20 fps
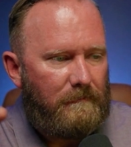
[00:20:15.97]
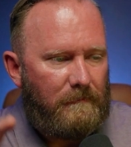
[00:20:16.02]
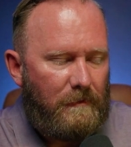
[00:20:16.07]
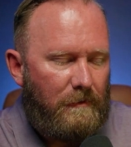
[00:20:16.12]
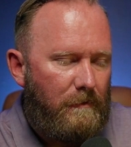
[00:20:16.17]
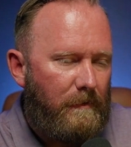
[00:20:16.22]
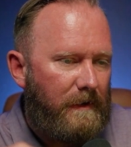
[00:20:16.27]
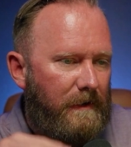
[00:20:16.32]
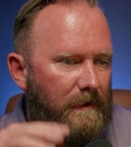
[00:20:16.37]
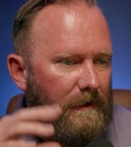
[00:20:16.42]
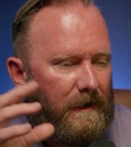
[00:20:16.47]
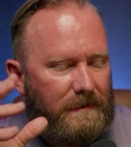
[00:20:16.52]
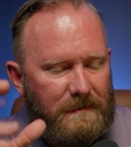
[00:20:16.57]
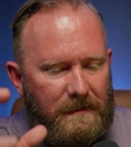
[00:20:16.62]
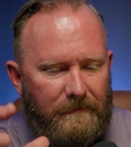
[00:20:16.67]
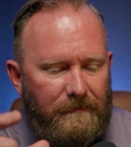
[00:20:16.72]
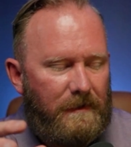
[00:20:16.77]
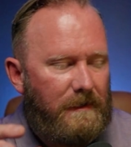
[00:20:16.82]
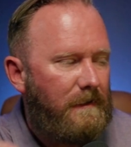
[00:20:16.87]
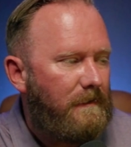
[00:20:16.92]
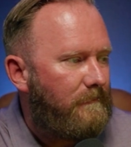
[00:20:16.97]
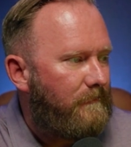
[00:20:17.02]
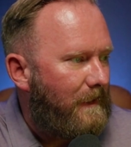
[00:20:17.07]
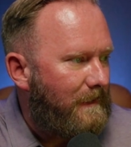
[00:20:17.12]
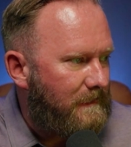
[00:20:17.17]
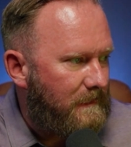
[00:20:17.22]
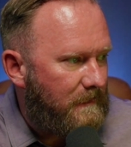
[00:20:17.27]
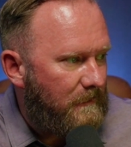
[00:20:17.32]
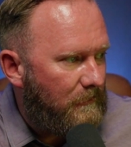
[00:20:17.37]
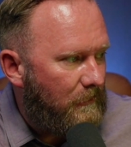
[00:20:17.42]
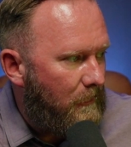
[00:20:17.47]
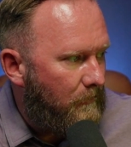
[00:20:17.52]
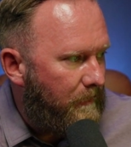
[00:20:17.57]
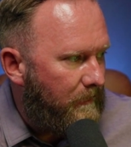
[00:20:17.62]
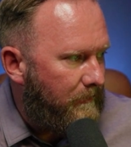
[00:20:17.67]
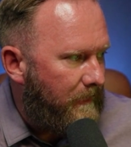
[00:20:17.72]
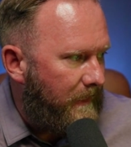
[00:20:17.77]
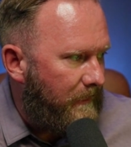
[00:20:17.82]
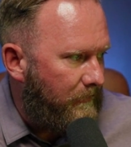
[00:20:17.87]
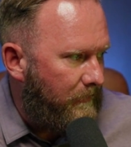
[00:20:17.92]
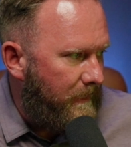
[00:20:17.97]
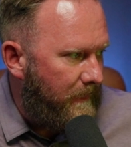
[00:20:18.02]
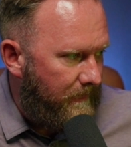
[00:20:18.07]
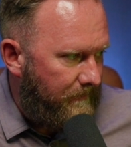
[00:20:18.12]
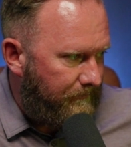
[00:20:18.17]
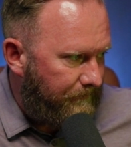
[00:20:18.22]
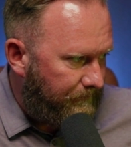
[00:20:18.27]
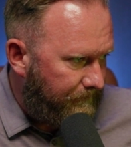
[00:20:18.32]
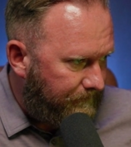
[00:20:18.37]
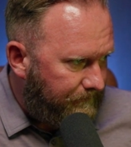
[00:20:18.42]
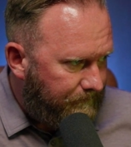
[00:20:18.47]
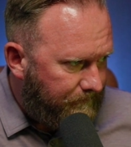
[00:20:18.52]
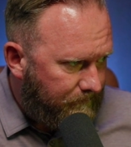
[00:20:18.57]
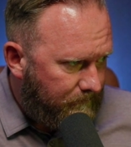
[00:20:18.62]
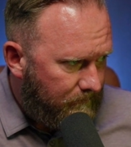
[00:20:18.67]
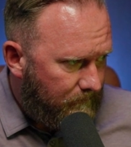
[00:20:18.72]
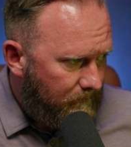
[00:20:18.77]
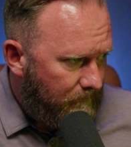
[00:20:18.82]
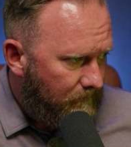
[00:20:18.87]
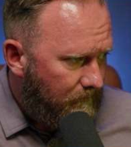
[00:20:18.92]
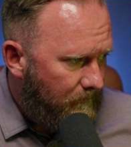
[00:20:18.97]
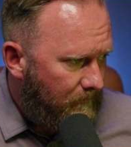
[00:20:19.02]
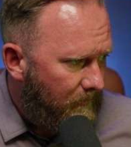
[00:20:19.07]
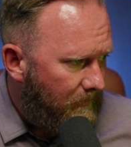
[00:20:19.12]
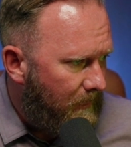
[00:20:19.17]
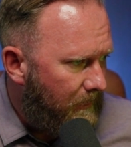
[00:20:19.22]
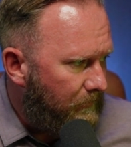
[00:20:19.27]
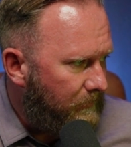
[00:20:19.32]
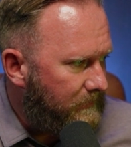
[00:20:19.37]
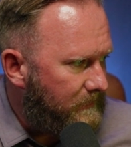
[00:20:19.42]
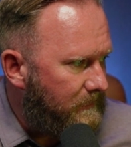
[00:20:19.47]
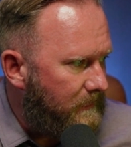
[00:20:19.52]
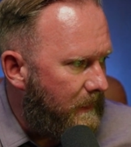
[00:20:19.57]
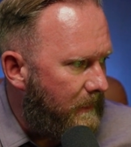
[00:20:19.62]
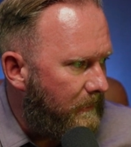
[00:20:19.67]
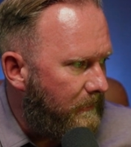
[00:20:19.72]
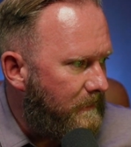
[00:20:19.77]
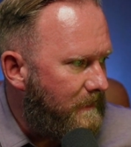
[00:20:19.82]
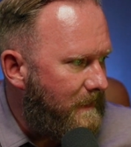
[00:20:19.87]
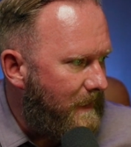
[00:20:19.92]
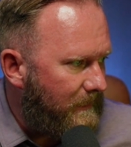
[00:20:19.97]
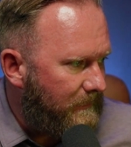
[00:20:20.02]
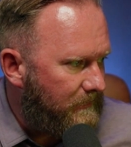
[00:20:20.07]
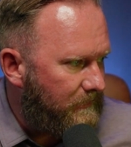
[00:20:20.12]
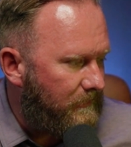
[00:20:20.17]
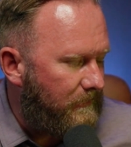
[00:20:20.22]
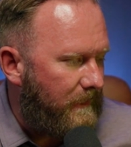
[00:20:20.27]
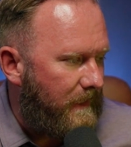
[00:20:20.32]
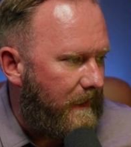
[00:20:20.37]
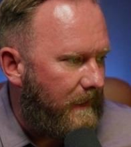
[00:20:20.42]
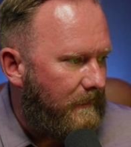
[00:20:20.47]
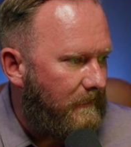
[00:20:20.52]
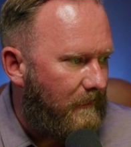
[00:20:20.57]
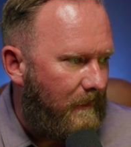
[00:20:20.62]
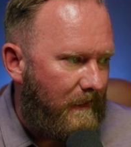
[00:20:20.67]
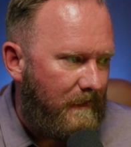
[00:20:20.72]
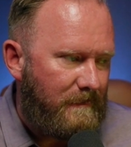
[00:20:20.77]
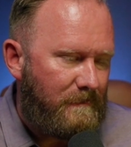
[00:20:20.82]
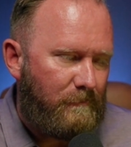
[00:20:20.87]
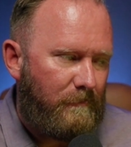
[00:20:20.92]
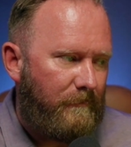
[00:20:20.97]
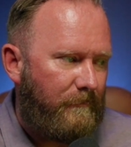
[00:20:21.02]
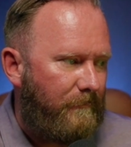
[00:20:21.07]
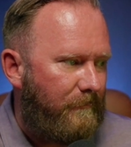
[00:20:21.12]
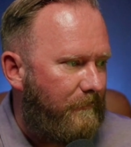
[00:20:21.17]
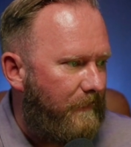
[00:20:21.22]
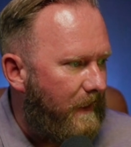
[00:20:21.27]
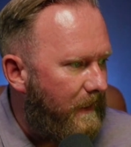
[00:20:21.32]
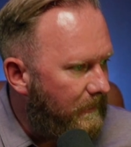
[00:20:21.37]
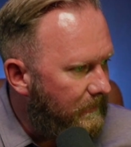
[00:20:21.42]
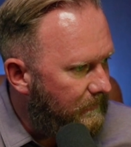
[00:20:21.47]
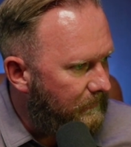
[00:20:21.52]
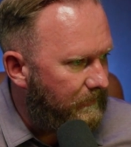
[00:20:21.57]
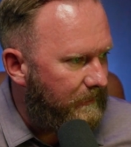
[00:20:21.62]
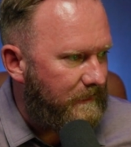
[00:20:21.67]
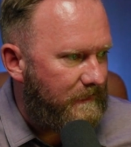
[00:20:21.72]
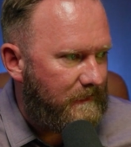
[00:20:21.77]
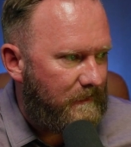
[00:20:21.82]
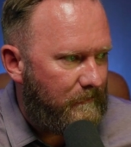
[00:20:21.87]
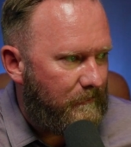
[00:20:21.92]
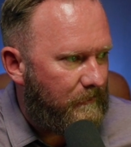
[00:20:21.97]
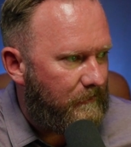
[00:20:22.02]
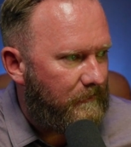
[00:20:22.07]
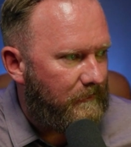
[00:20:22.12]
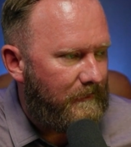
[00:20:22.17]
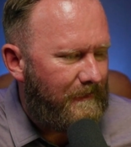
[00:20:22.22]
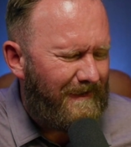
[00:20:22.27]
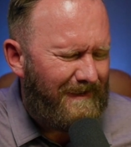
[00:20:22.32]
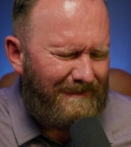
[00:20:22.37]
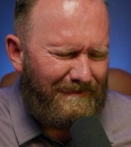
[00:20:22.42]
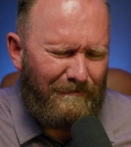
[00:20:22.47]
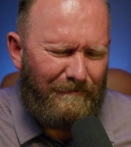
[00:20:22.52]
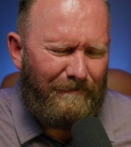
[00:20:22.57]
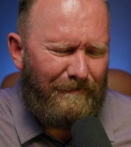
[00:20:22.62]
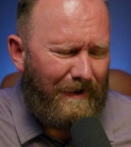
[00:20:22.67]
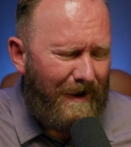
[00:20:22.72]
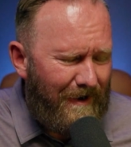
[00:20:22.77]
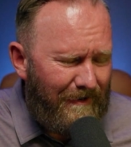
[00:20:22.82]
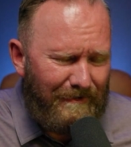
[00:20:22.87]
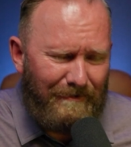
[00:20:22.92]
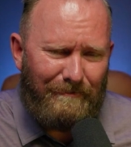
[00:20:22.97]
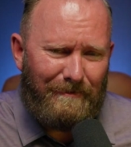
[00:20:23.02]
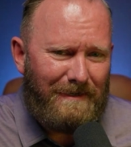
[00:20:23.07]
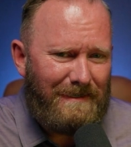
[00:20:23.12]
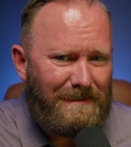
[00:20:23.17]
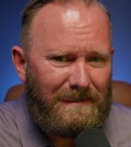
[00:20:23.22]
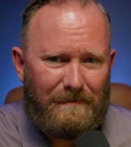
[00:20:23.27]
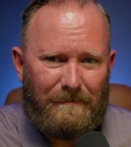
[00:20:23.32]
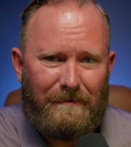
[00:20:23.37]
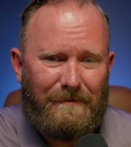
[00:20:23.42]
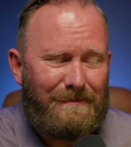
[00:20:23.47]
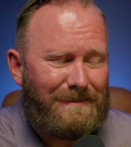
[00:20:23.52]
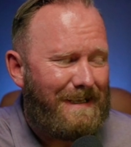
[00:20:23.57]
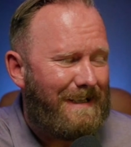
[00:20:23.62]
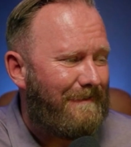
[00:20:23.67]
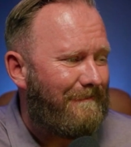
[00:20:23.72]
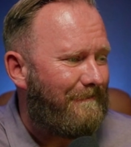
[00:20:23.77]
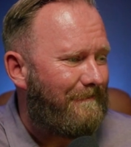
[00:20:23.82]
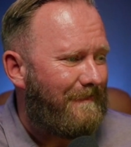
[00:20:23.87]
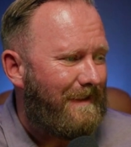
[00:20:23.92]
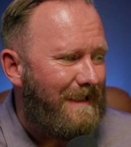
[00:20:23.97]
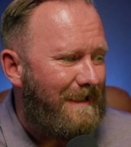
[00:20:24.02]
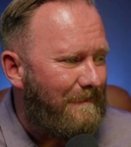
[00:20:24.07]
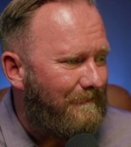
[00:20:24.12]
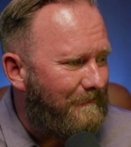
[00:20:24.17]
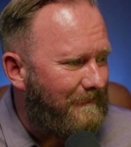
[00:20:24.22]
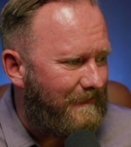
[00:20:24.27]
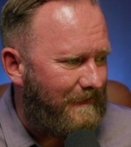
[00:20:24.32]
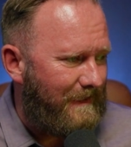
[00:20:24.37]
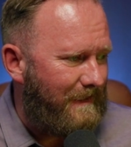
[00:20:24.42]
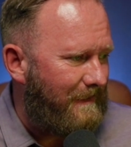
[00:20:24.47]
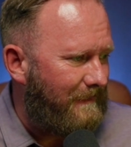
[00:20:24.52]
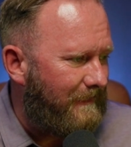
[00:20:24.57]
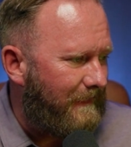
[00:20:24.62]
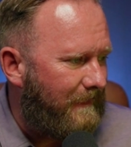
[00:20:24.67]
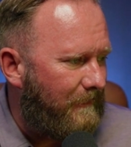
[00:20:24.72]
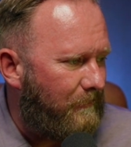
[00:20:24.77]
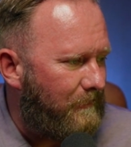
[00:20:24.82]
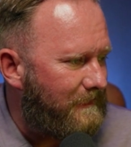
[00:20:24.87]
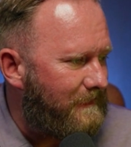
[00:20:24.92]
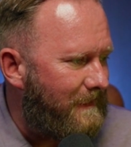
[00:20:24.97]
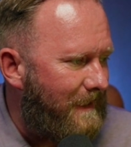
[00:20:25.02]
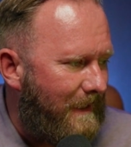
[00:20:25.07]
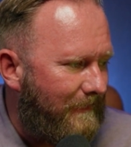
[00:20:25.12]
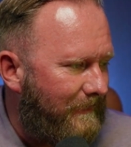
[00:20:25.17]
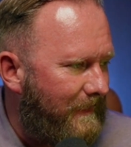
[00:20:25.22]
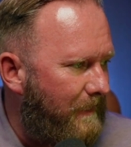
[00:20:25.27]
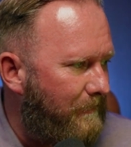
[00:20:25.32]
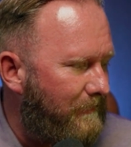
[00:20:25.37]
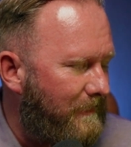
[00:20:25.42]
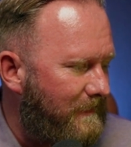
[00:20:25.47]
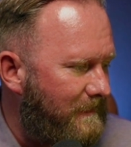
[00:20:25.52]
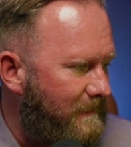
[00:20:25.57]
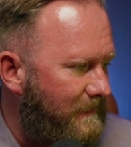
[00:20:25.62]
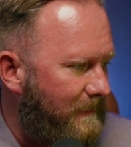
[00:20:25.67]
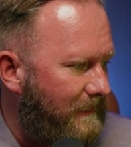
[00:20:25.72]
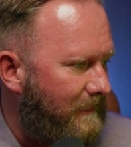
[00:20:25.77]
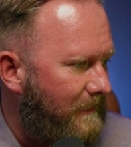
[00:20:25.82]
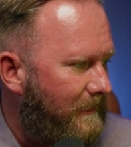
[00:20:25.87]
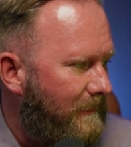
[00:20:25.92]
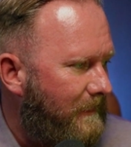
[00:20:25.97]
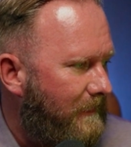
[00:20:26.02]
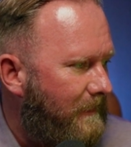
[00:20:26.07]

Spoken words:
new interactivity. That's still open, by the way. I was there yesterday. Lines were very reasonable. Very reasonable. It was empty. Like, it was not that busy.